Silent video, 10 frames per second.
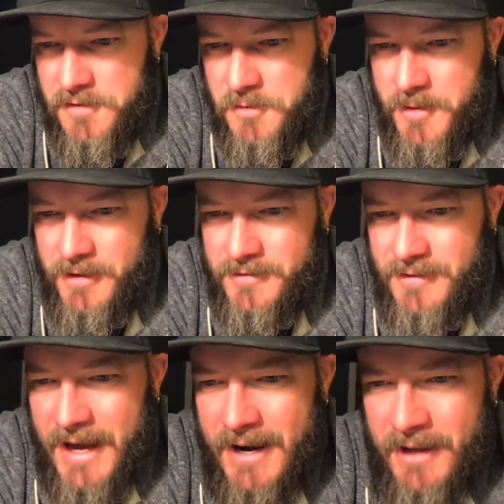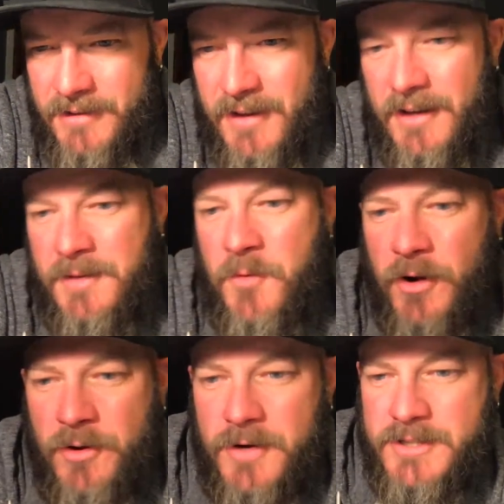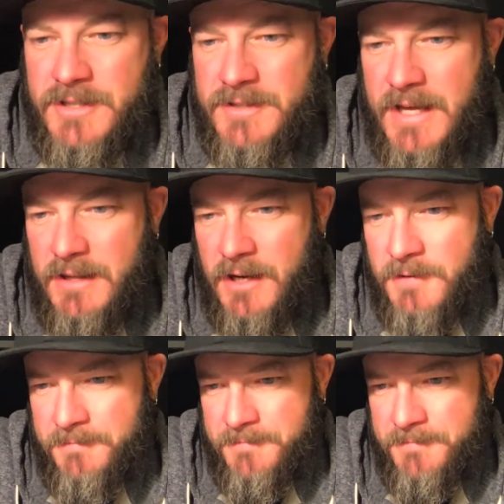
Who else got out any more questions out there?